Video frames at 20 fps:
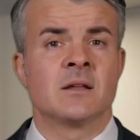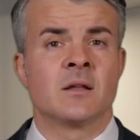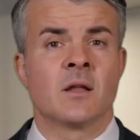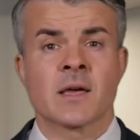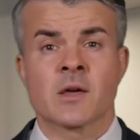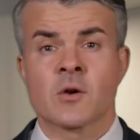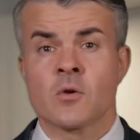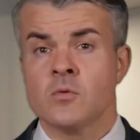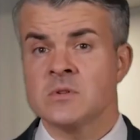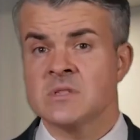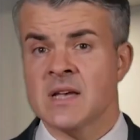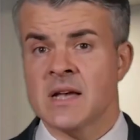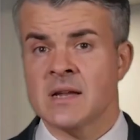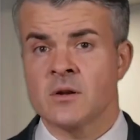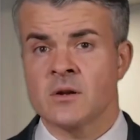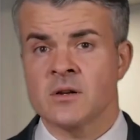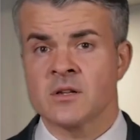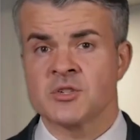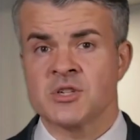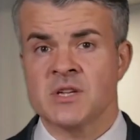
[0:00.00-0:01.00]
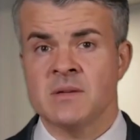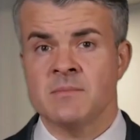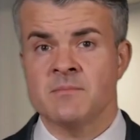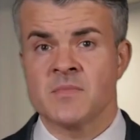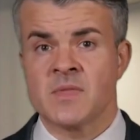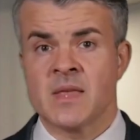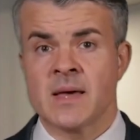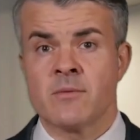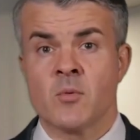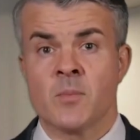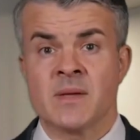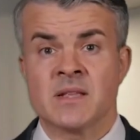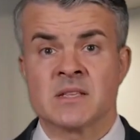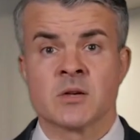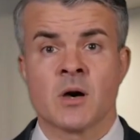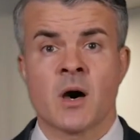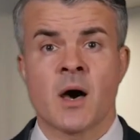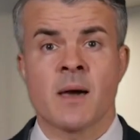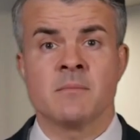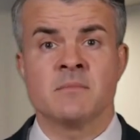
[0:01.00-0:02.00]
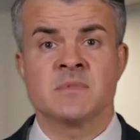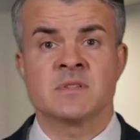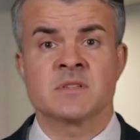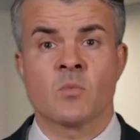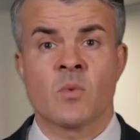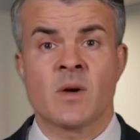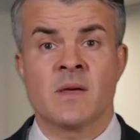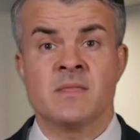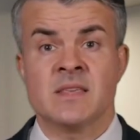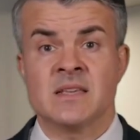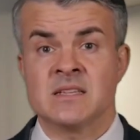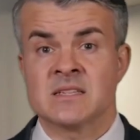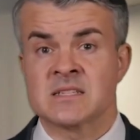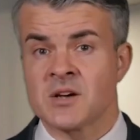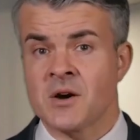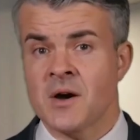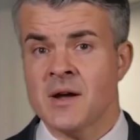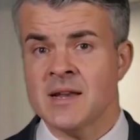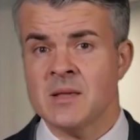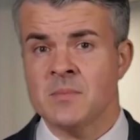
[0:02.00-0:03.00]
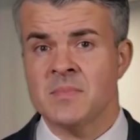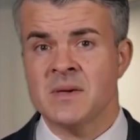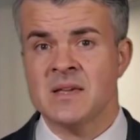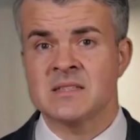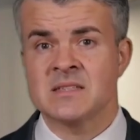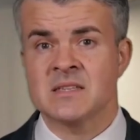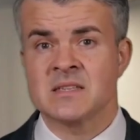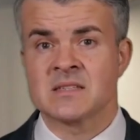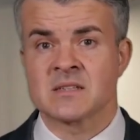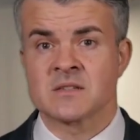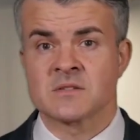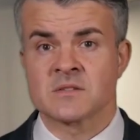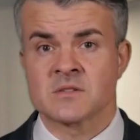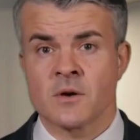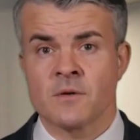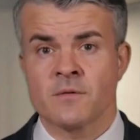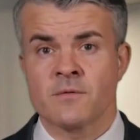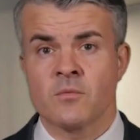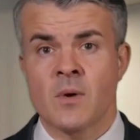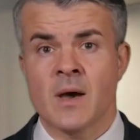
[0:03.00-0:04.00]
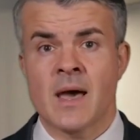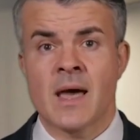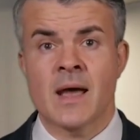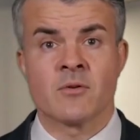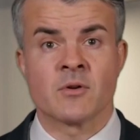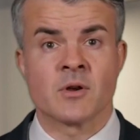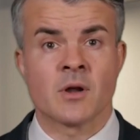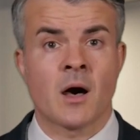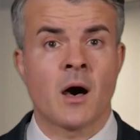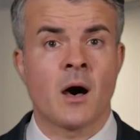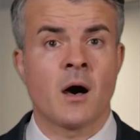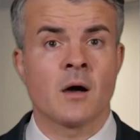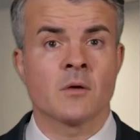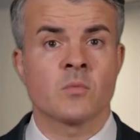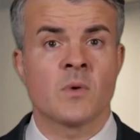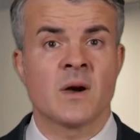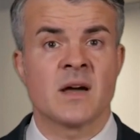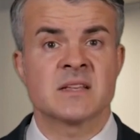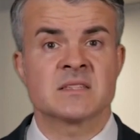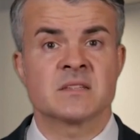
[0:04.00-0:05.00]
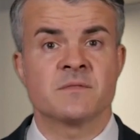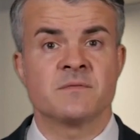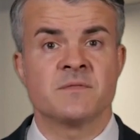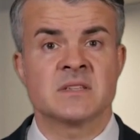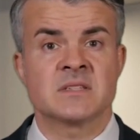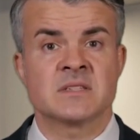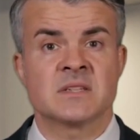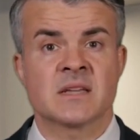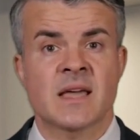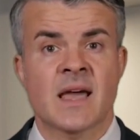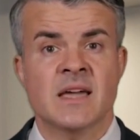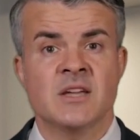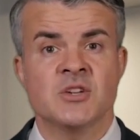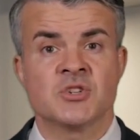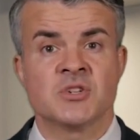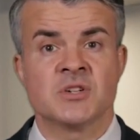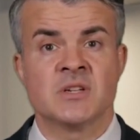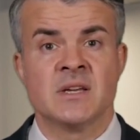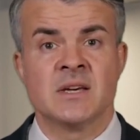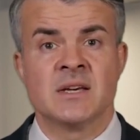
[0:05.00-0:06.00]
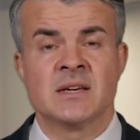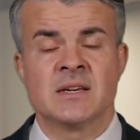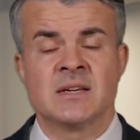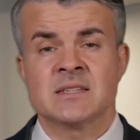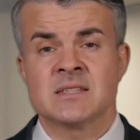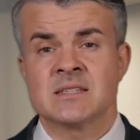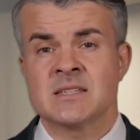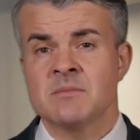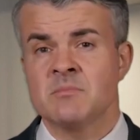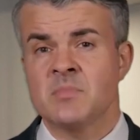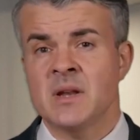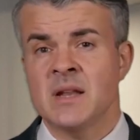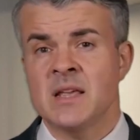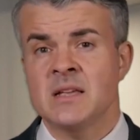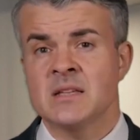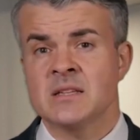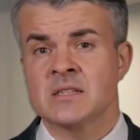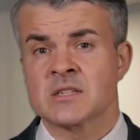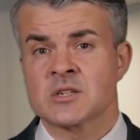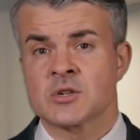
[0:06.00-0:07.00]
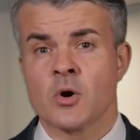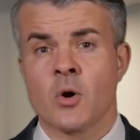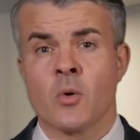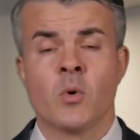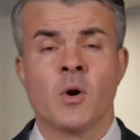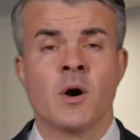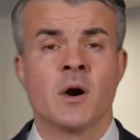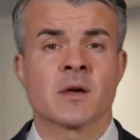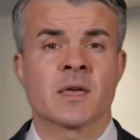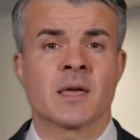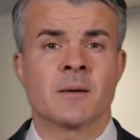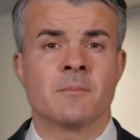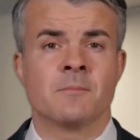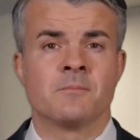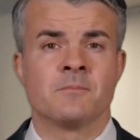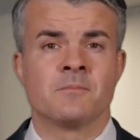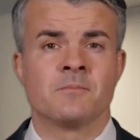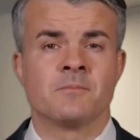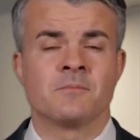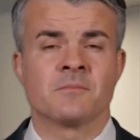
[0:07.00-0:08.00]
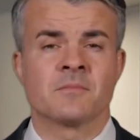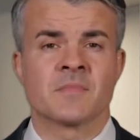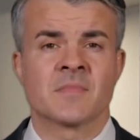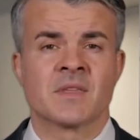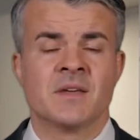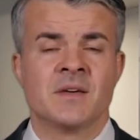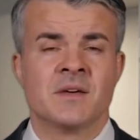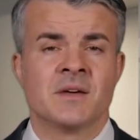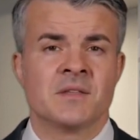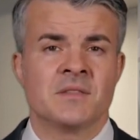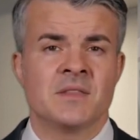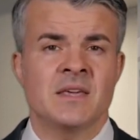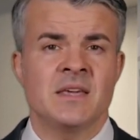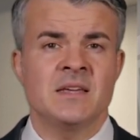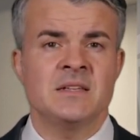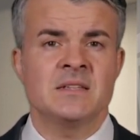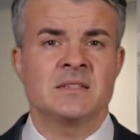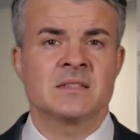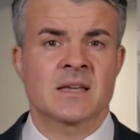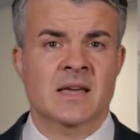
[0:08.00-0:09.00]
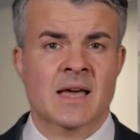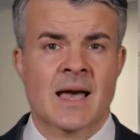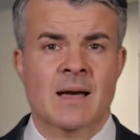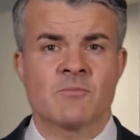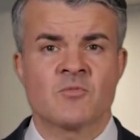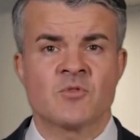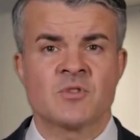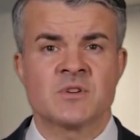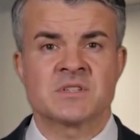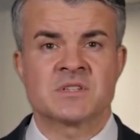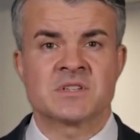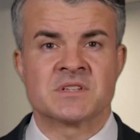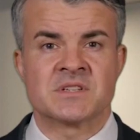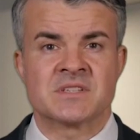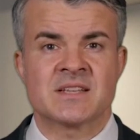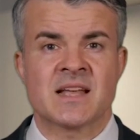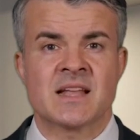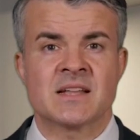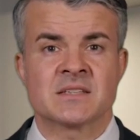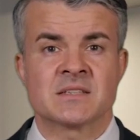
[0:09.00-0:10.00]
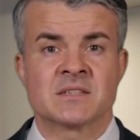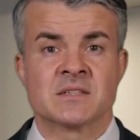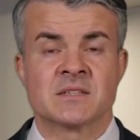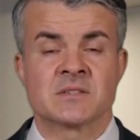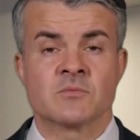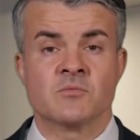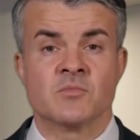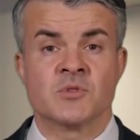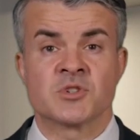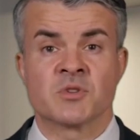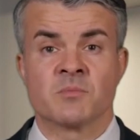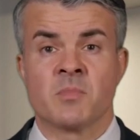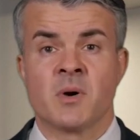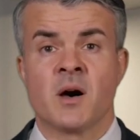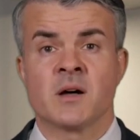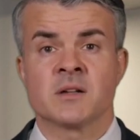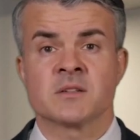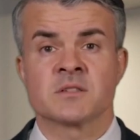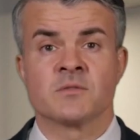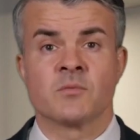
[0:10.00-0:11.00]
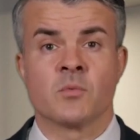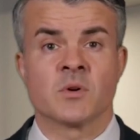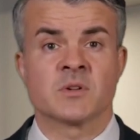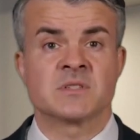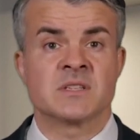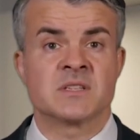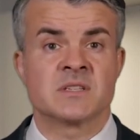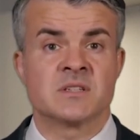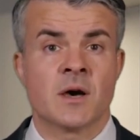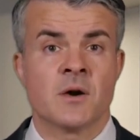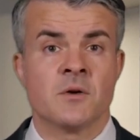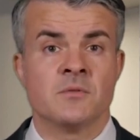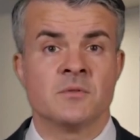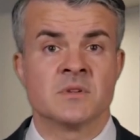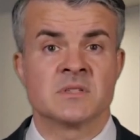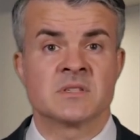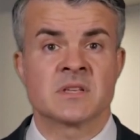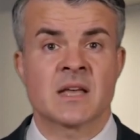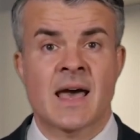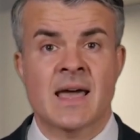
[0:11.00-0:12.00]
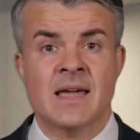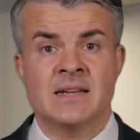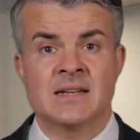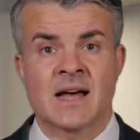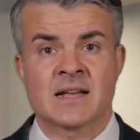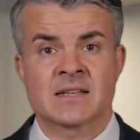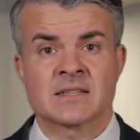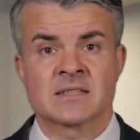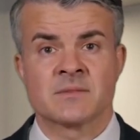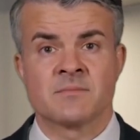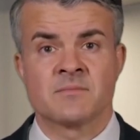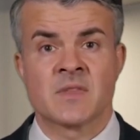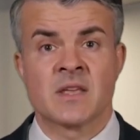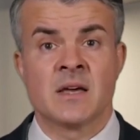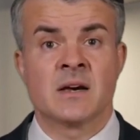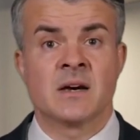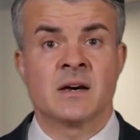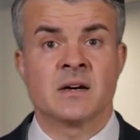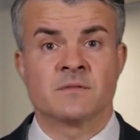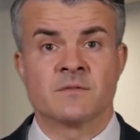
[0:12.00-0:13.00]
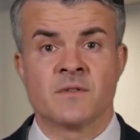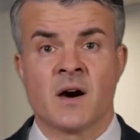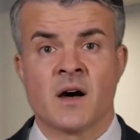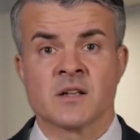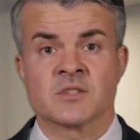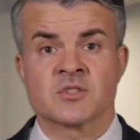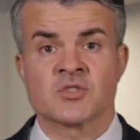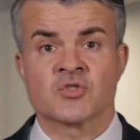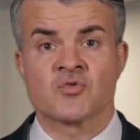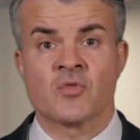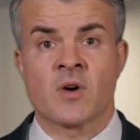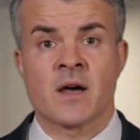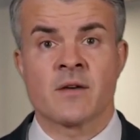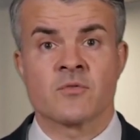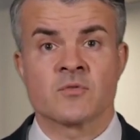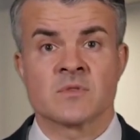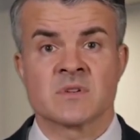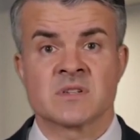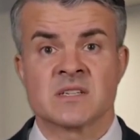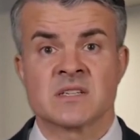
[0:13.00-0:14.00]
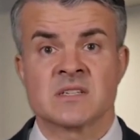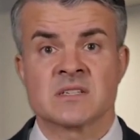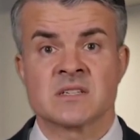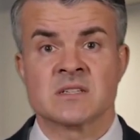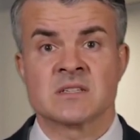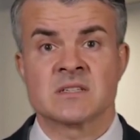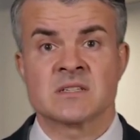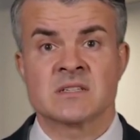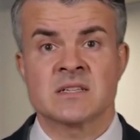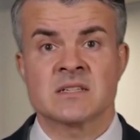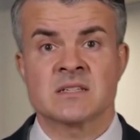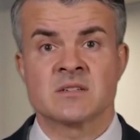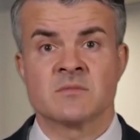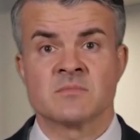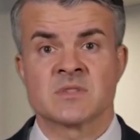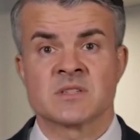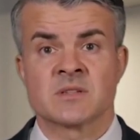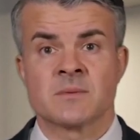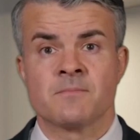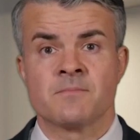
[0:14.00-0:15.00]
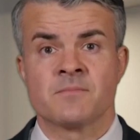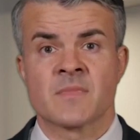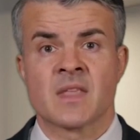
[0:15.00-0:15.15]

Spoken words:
like all technology, there will be times when these tiny pieces of software and hardware sophistication simply stop working. These cameras and sensors, which are part of what is known as ADAS, Advanced Driver Assistance Systems,